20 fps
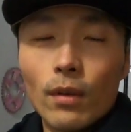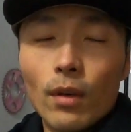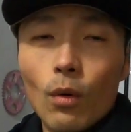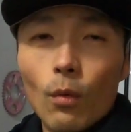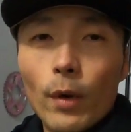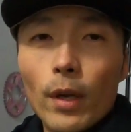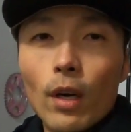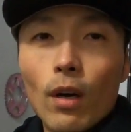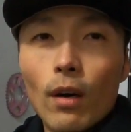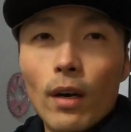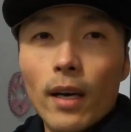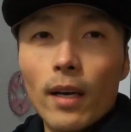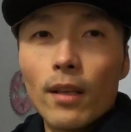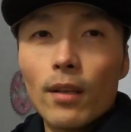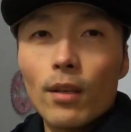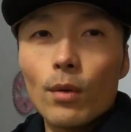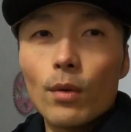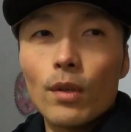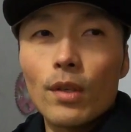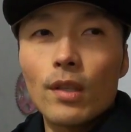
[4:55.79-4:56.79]
We all kind
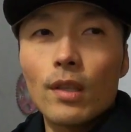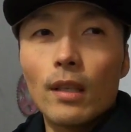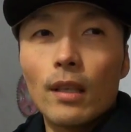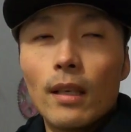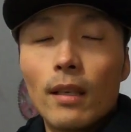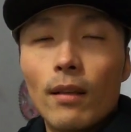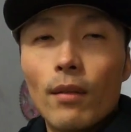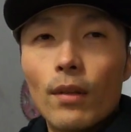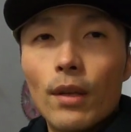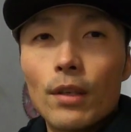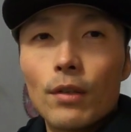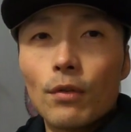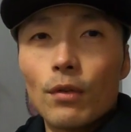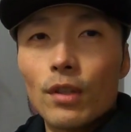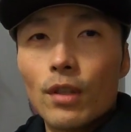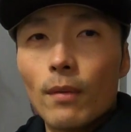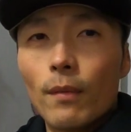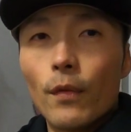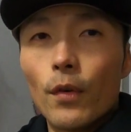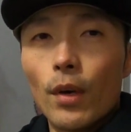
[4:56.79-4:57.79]
of use this or
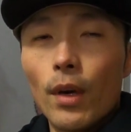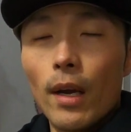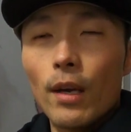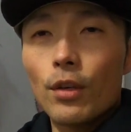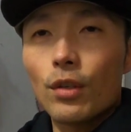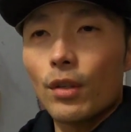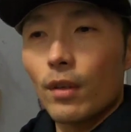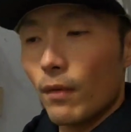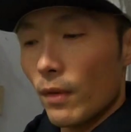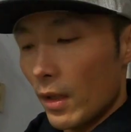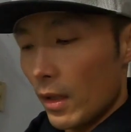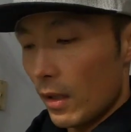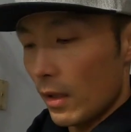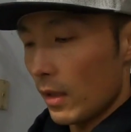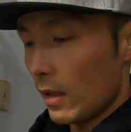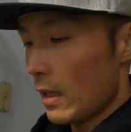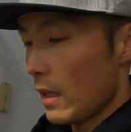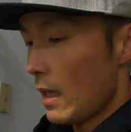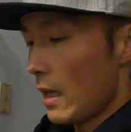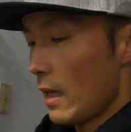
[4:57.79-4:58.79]
some variation of
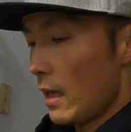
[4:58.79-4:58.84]
this.